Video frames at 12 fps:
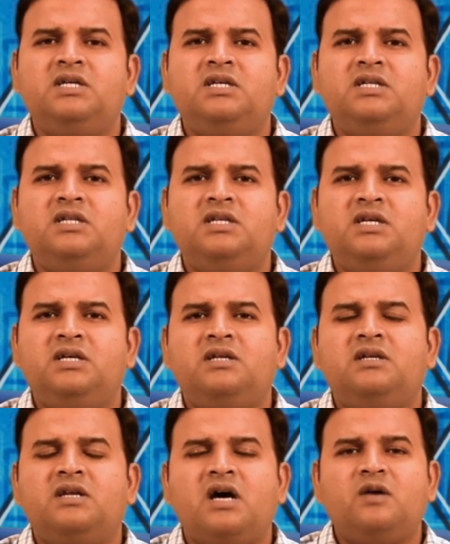the
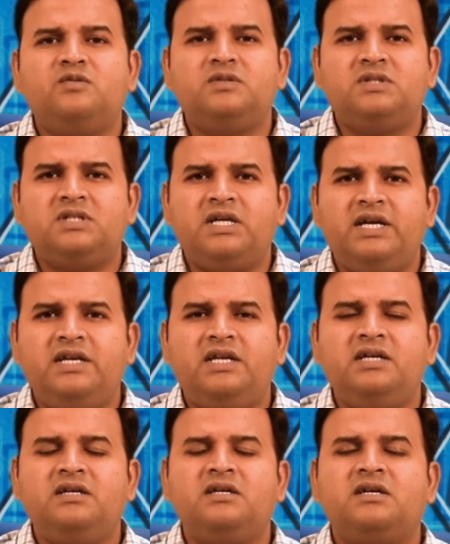nouns
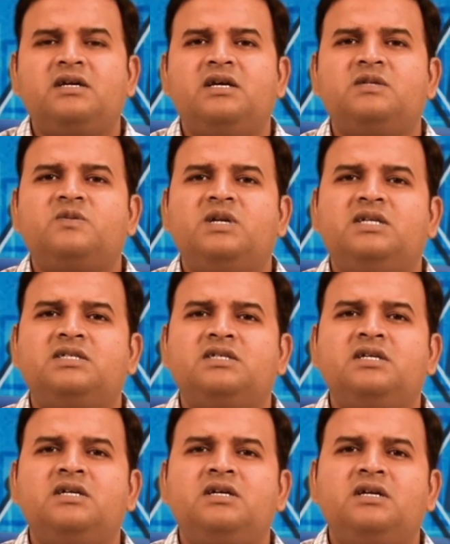ending as well as
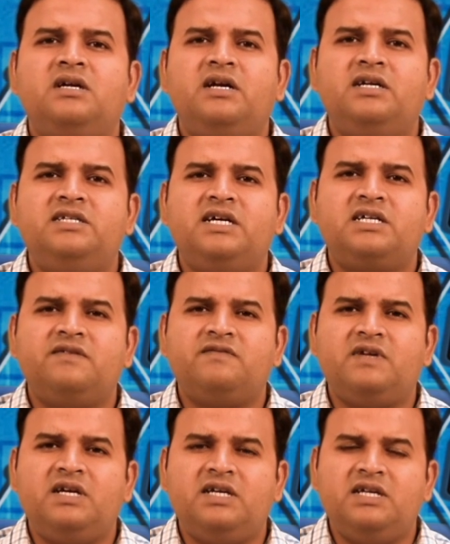adjective
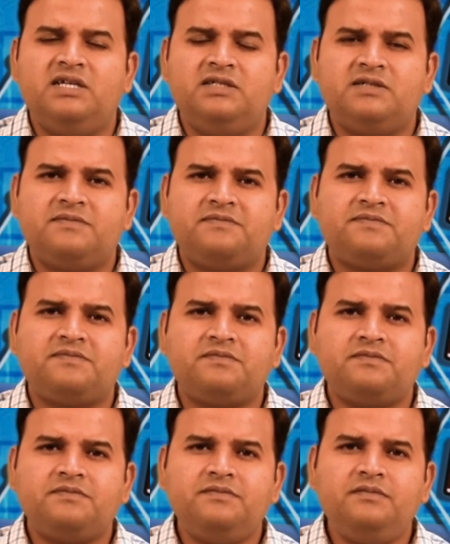endings,
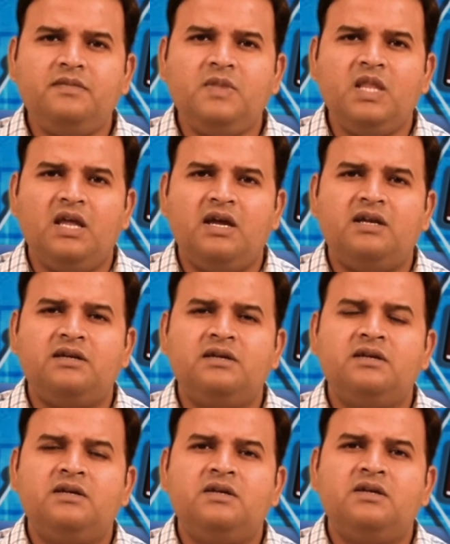and
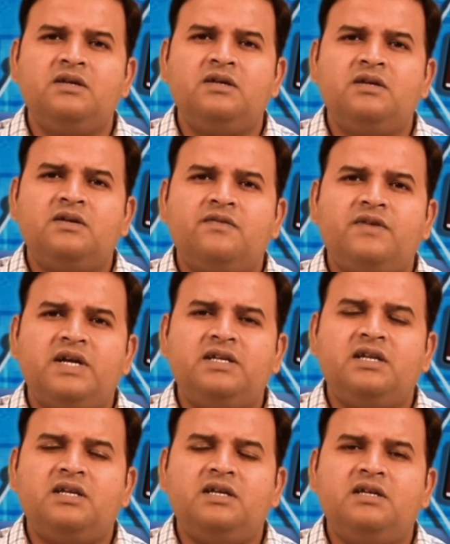
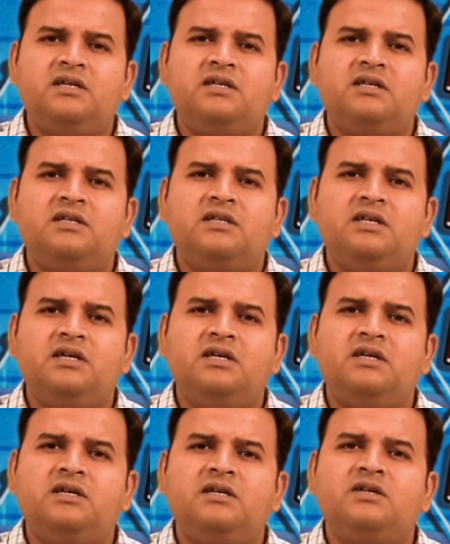finally,
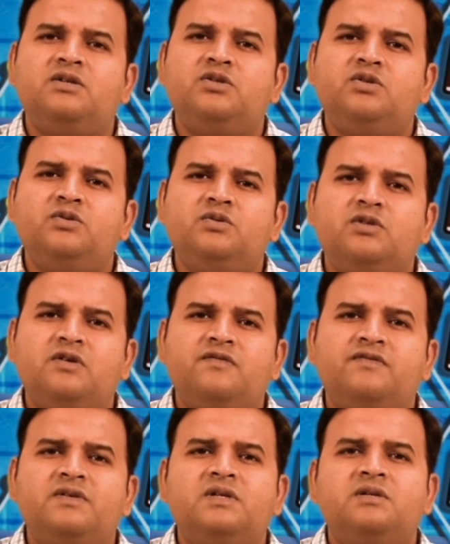the use of
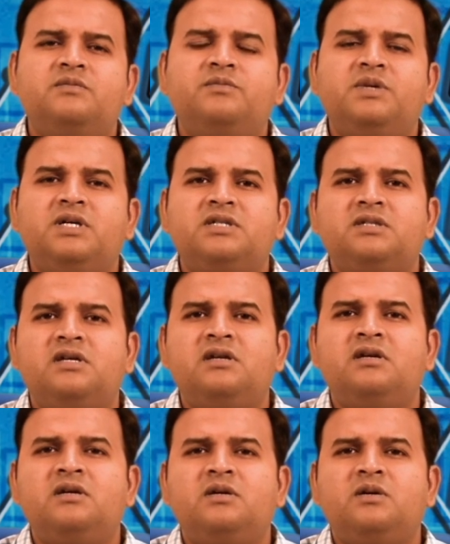personal
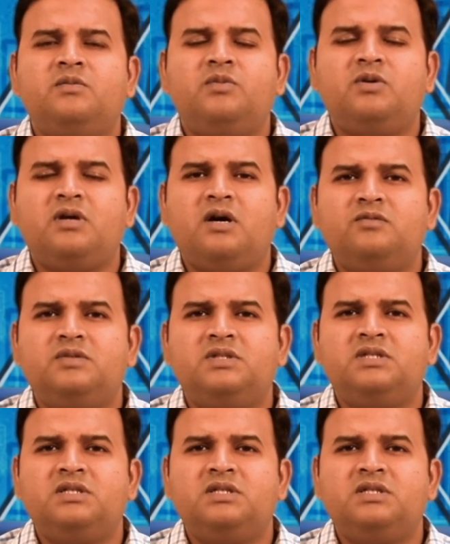pronouns